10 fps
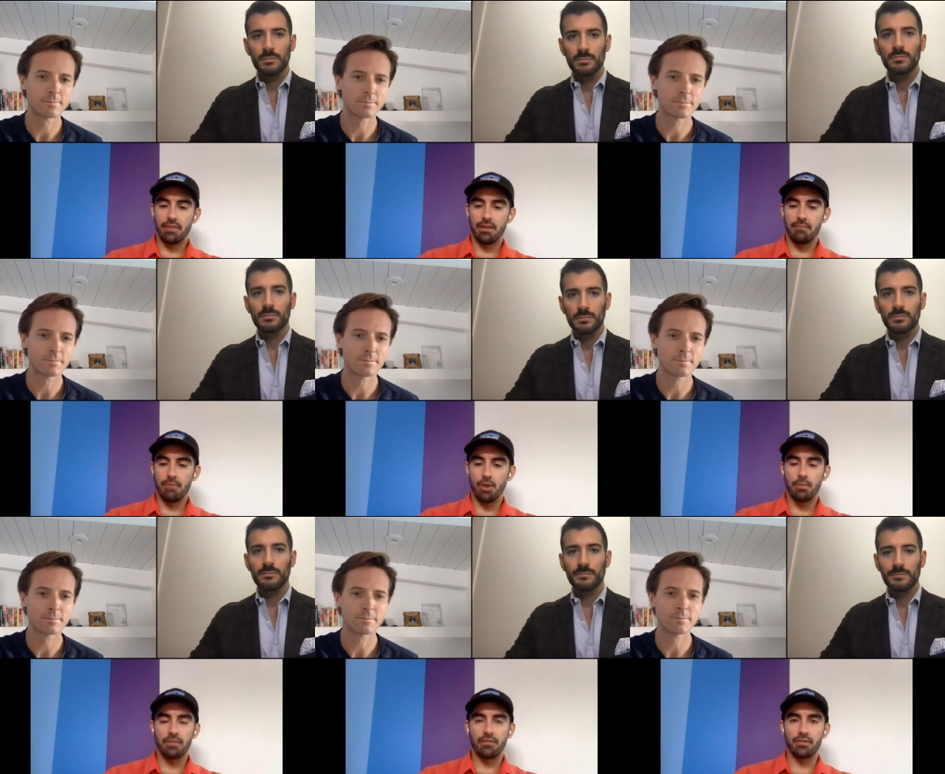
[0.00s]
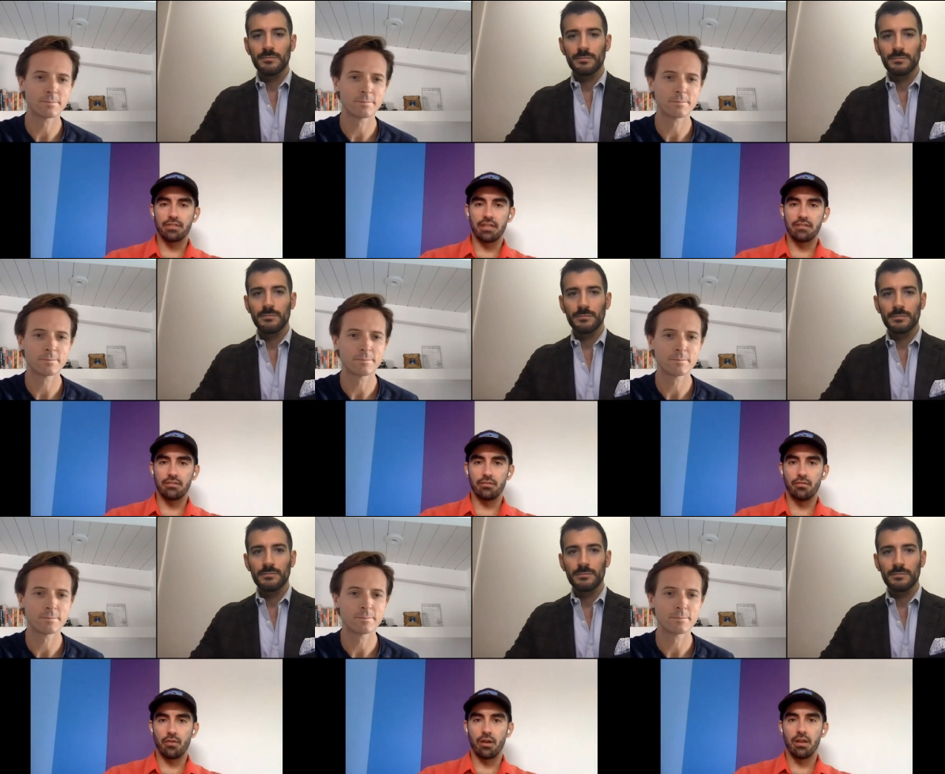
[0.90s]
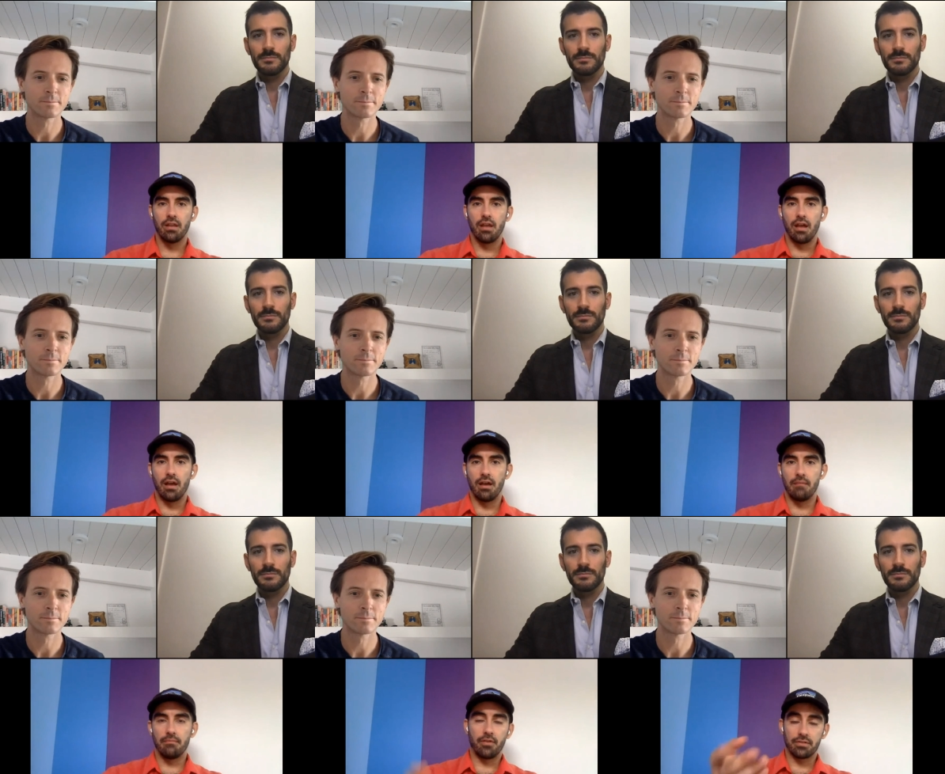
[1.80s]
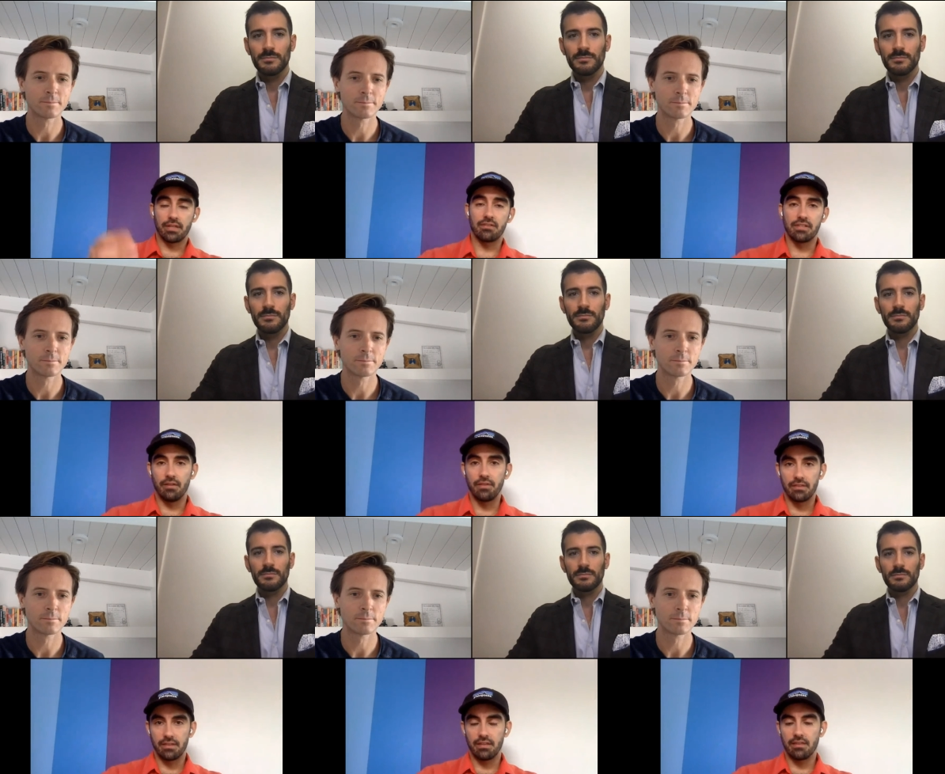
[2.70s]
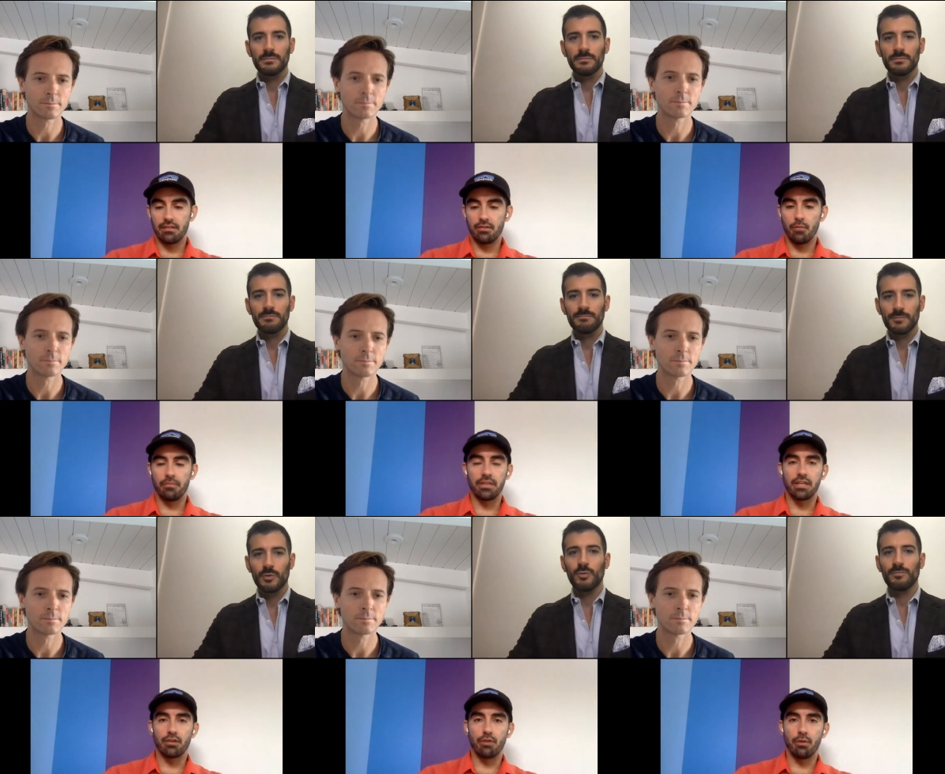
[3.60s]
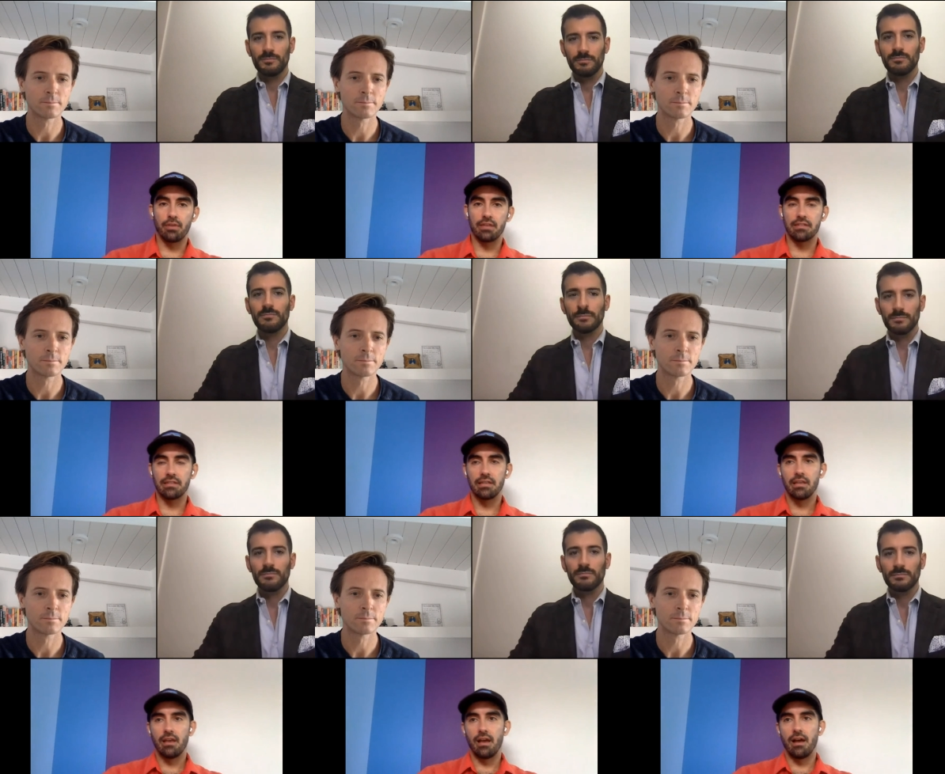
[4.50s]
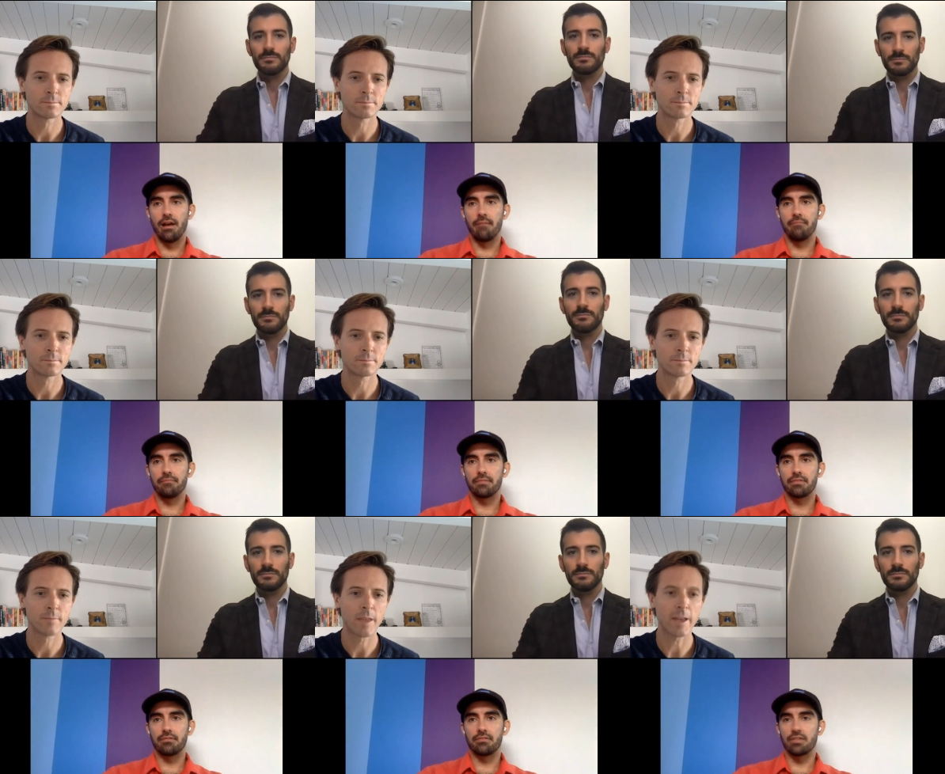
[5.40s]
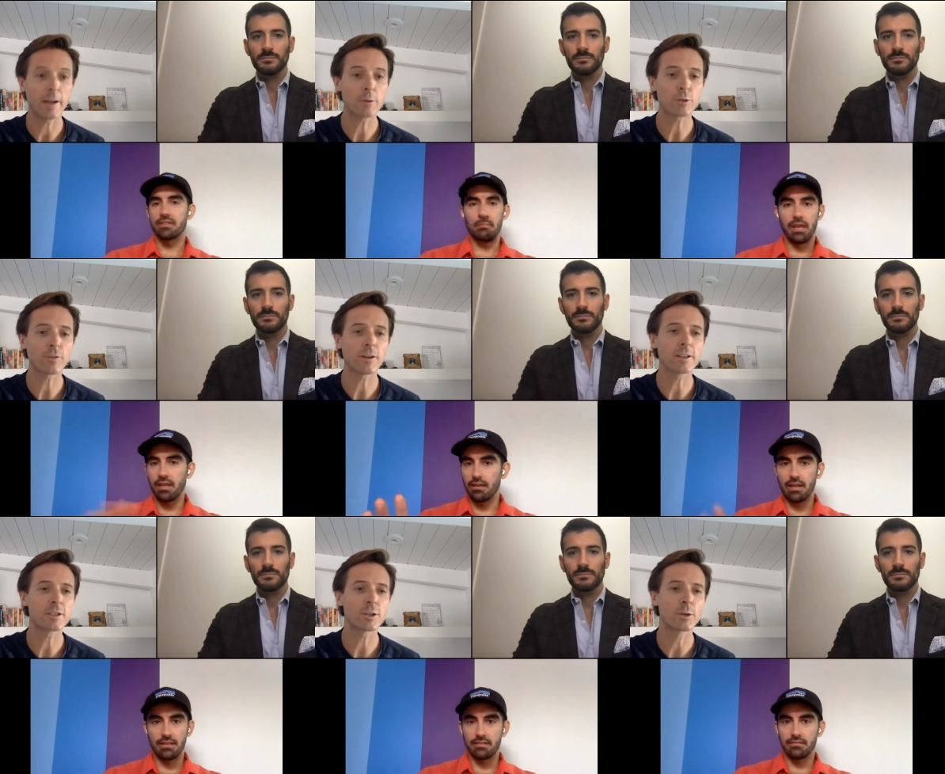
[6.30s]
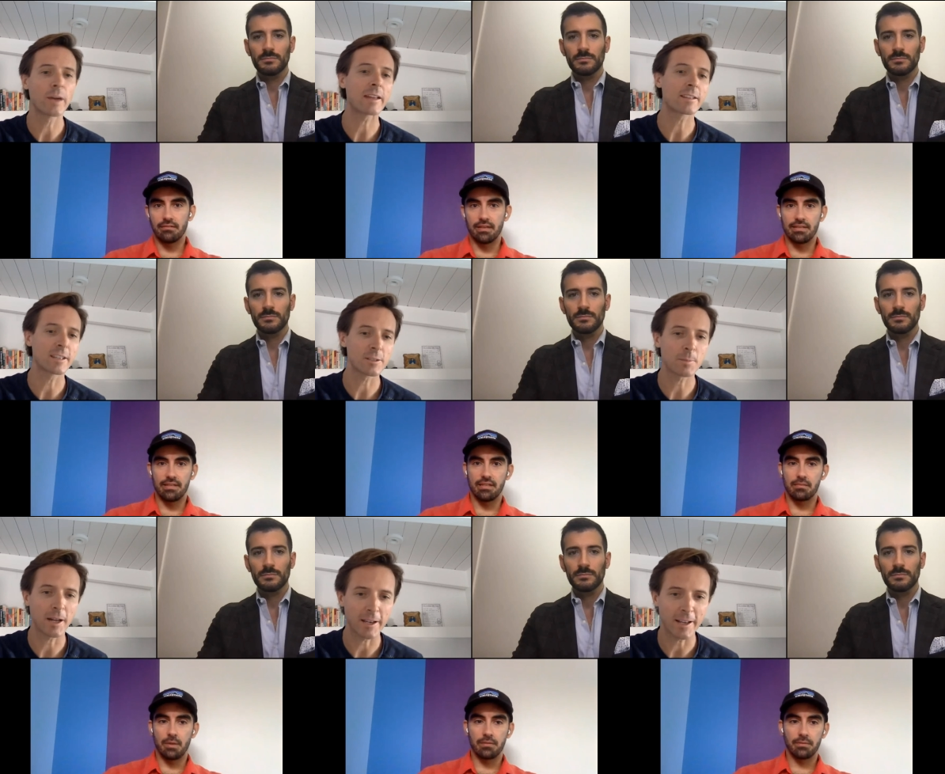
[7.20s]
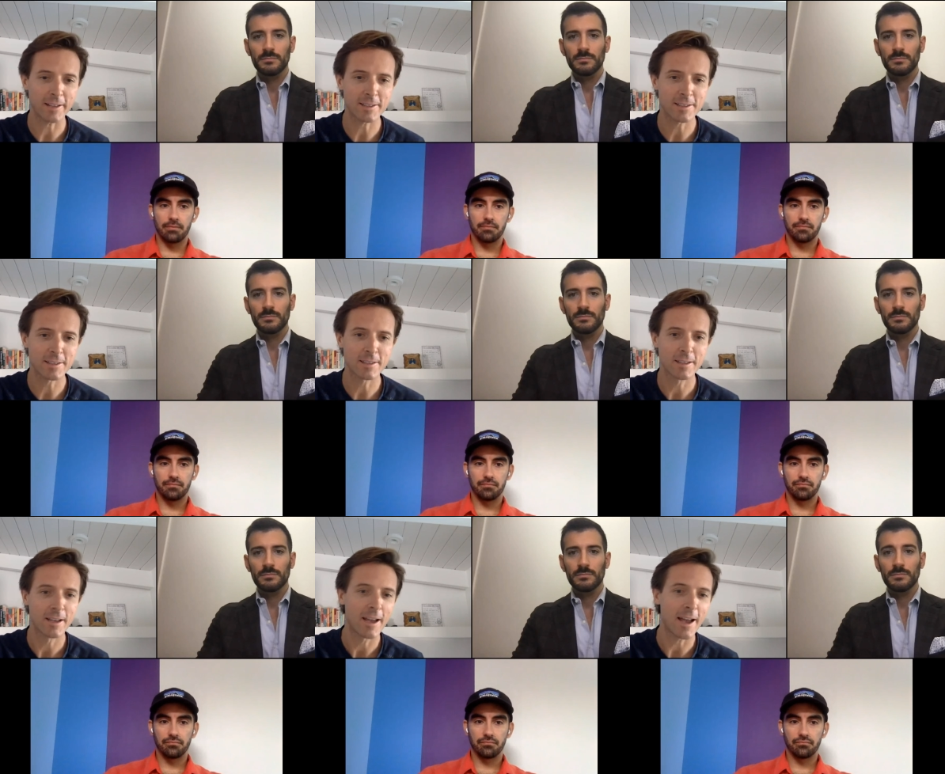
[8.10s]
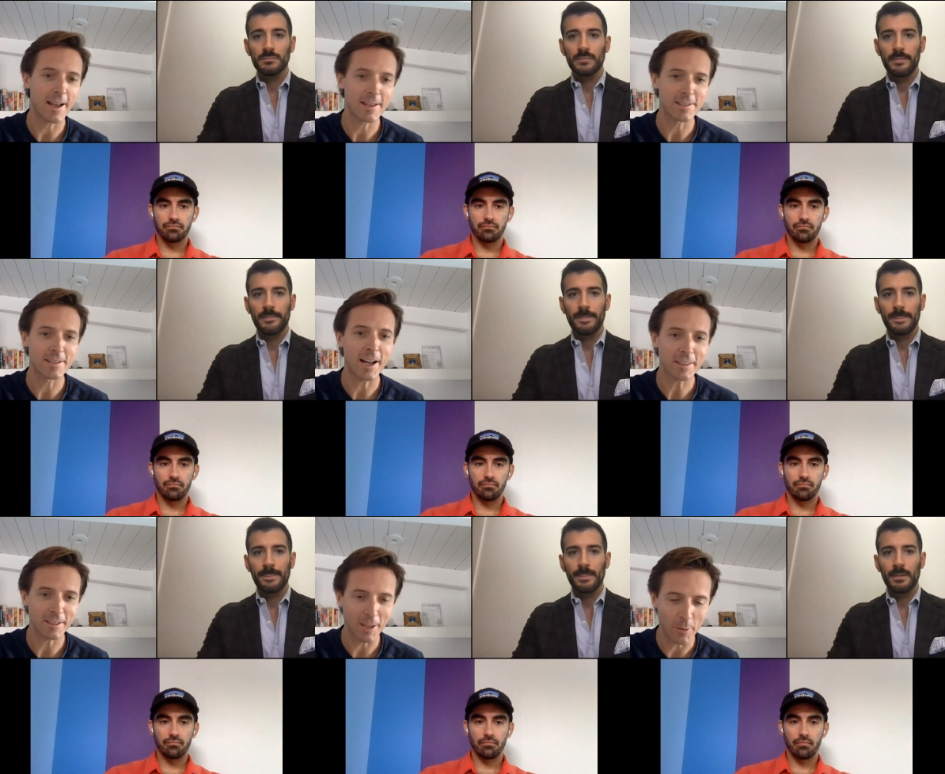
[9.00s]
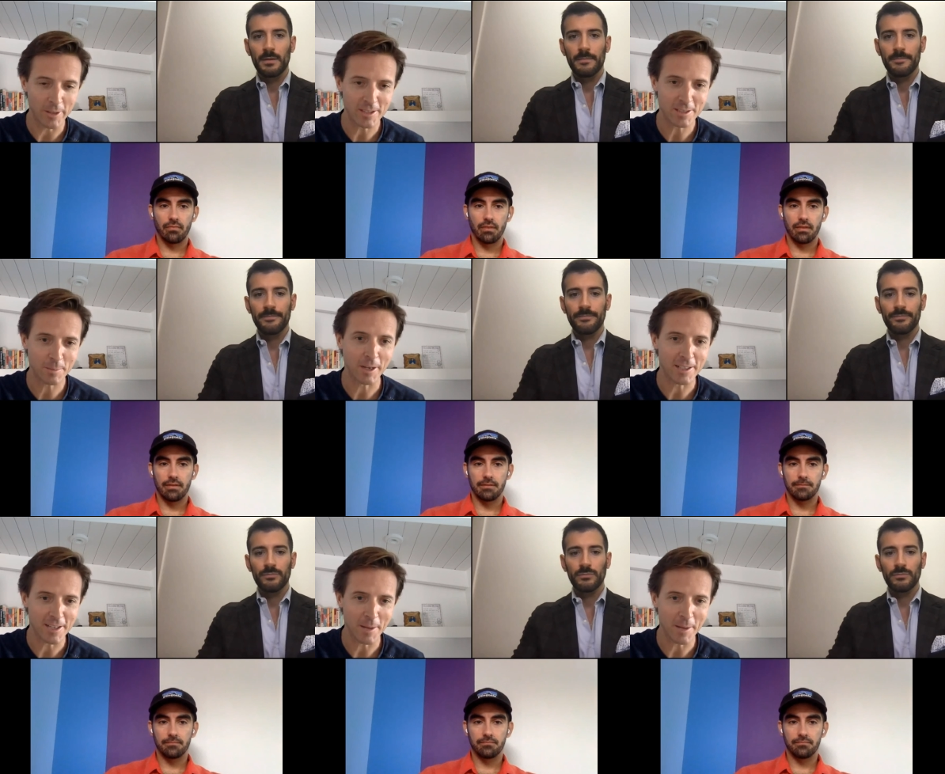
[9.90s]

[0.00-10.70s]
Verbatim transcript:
Speaker 1: that I'm hoping folks stay tuned for. Um, folks like yourself, Anthony, that hopefully can grow with us.
Speaker 2: Um, and I was to referring to Anthony's products as, as not the lowest priced